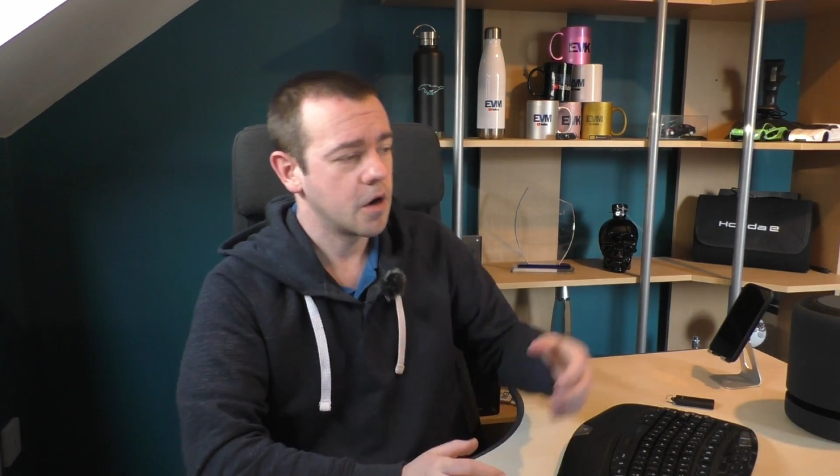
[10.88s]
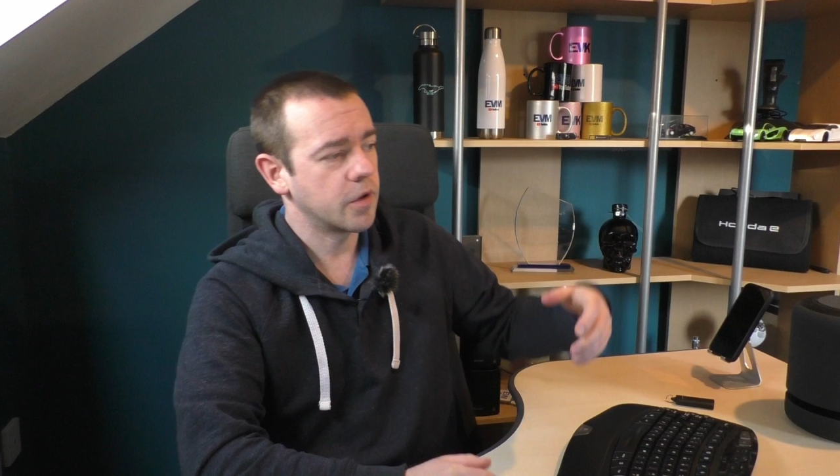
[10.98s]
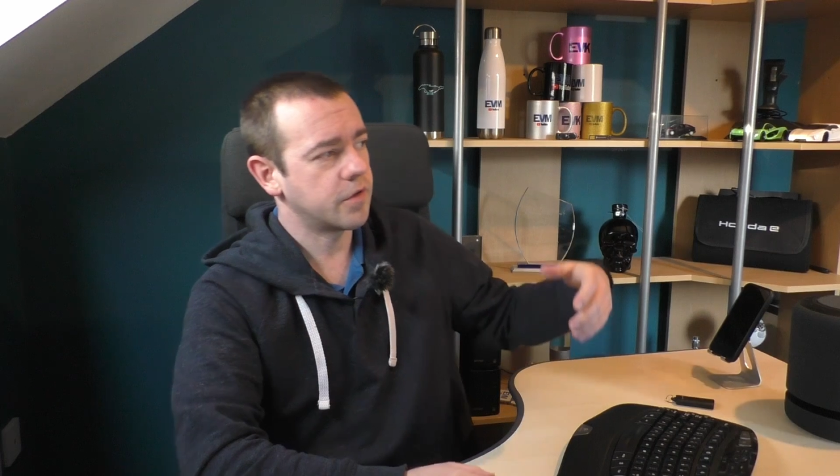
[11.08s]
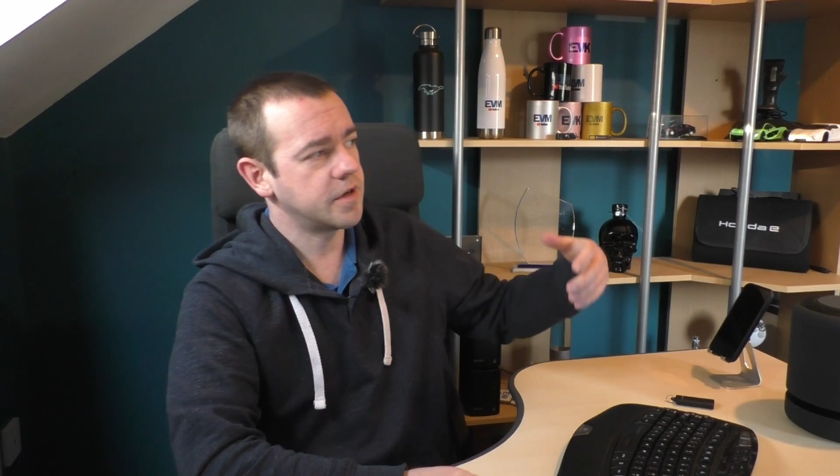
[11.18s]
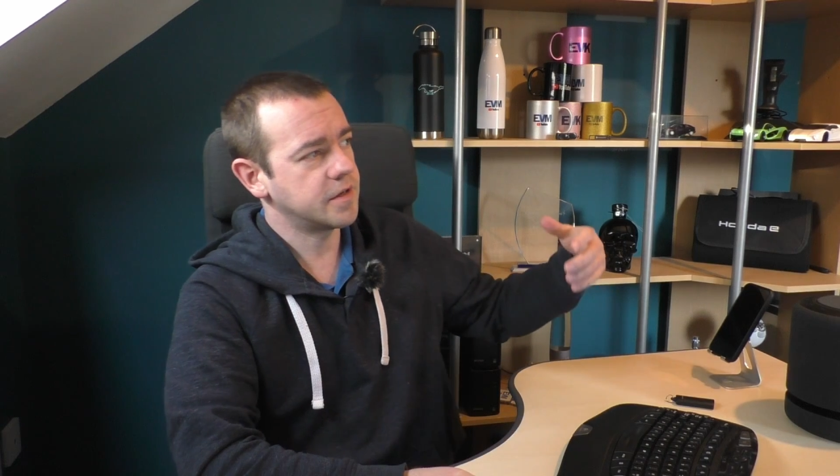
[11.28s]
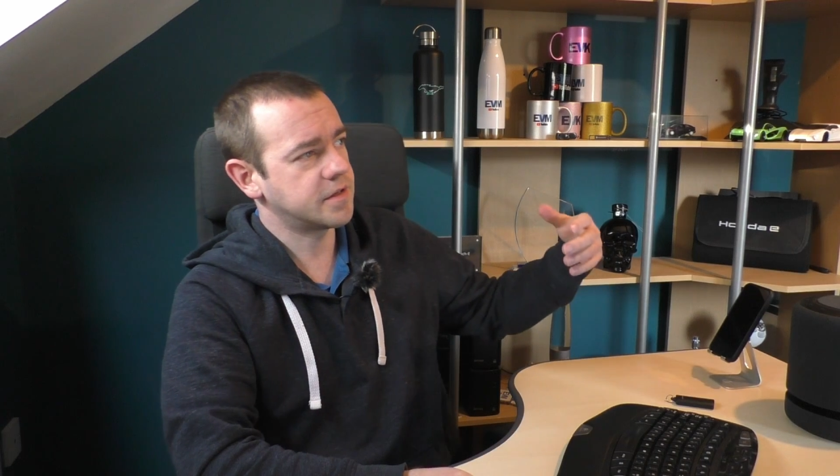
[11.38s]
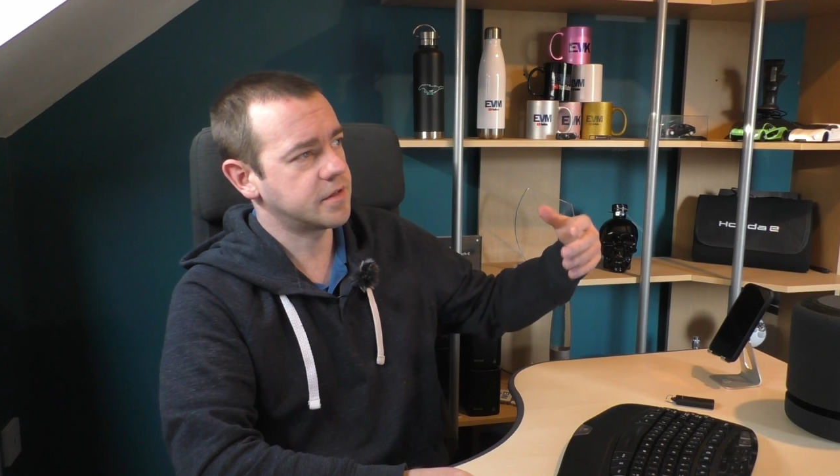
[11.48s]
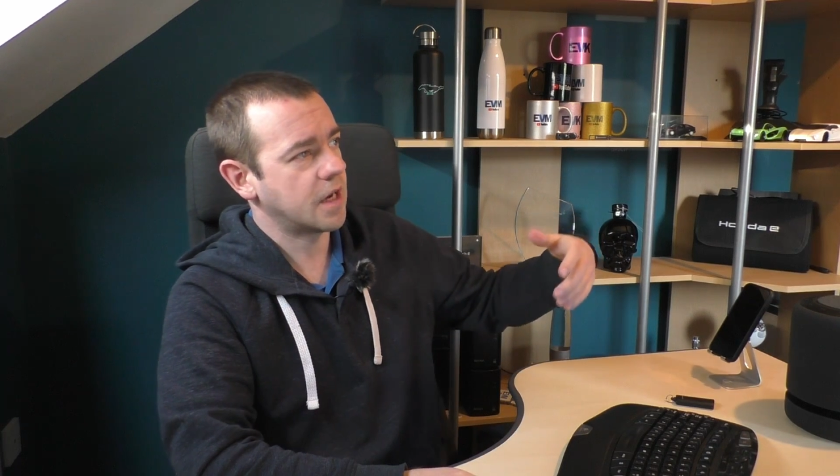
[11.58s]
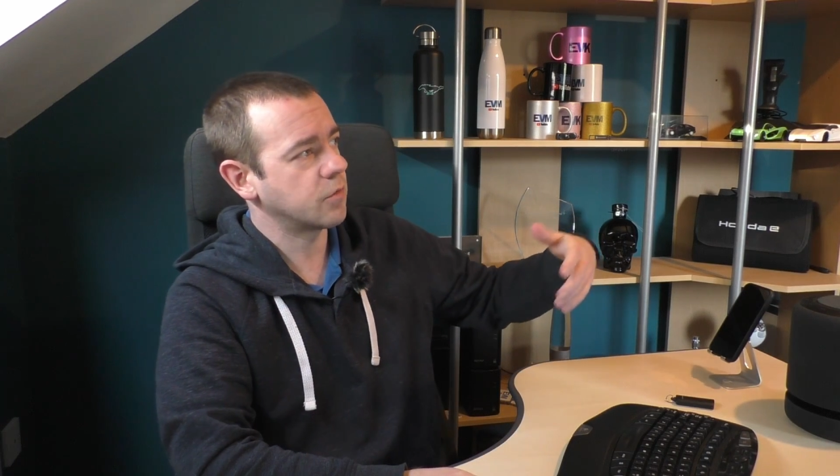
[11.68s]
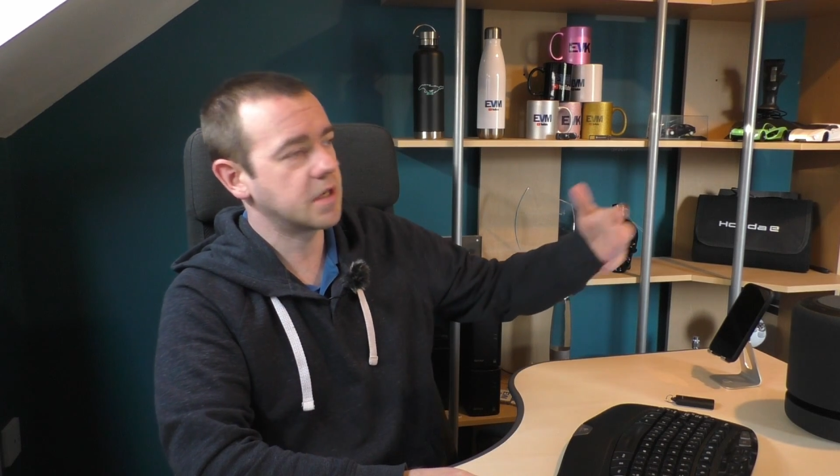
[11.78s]
whether
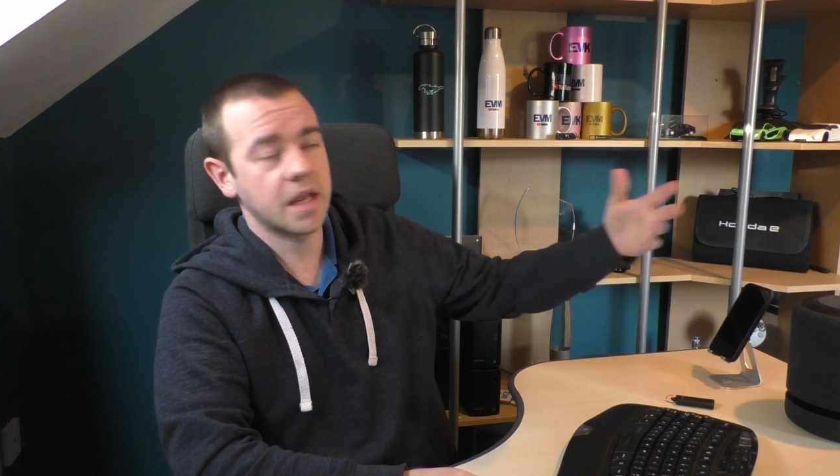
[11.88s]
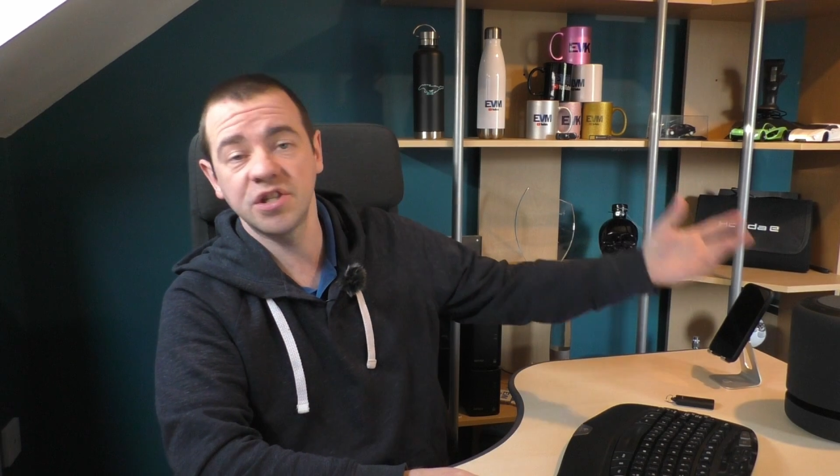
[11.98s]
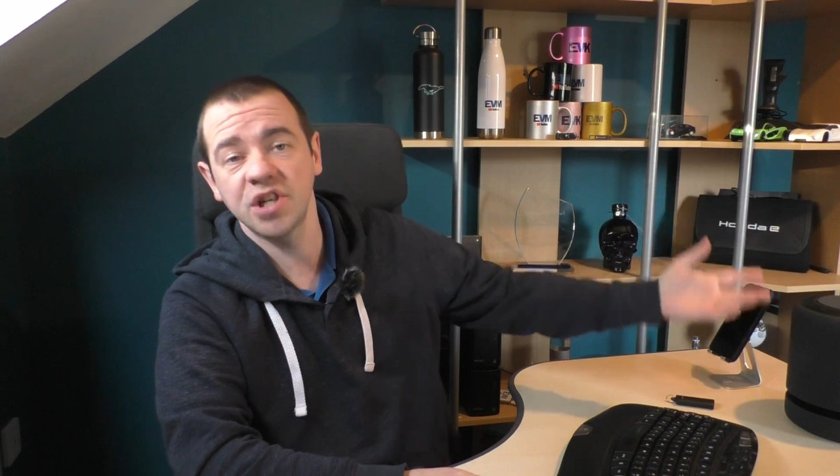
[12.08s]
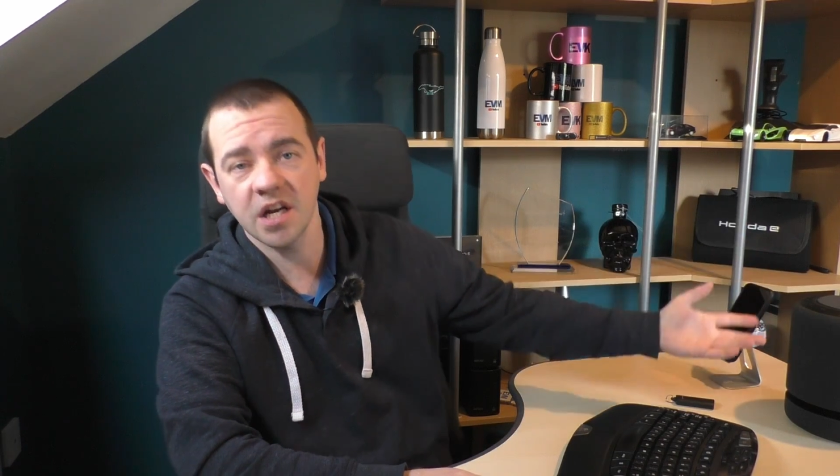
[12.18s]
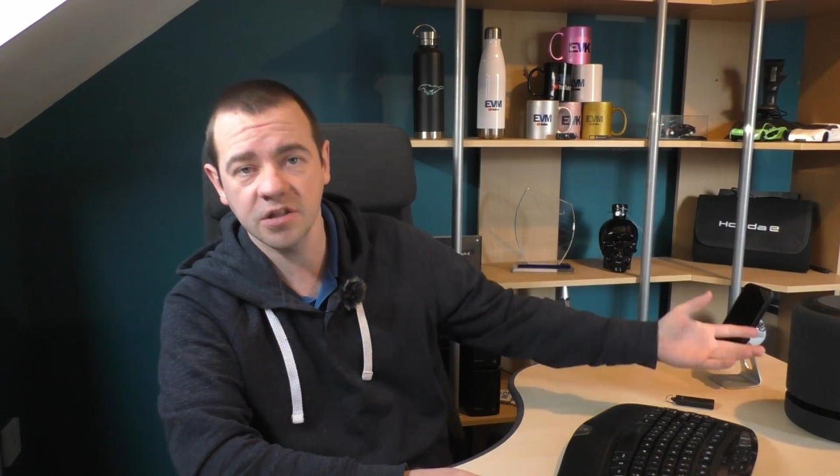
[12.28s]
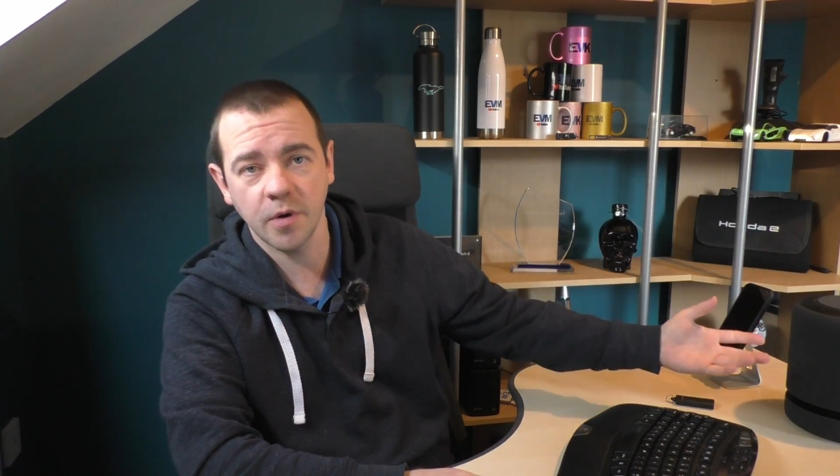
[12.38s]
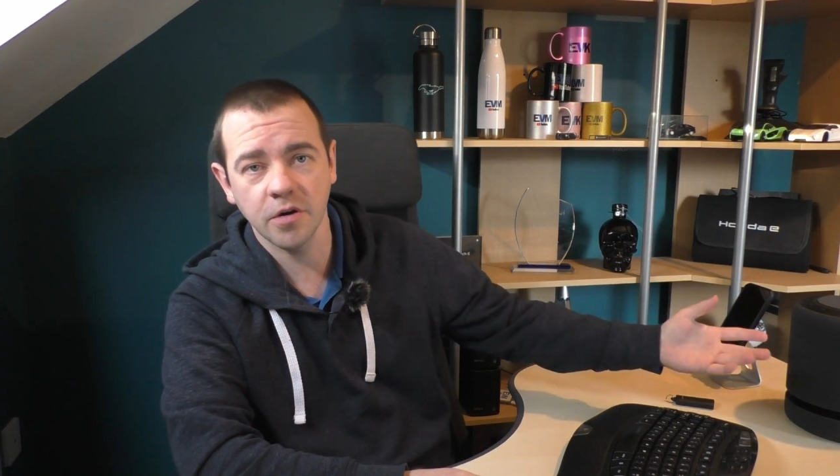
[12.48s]
it's how to get a charge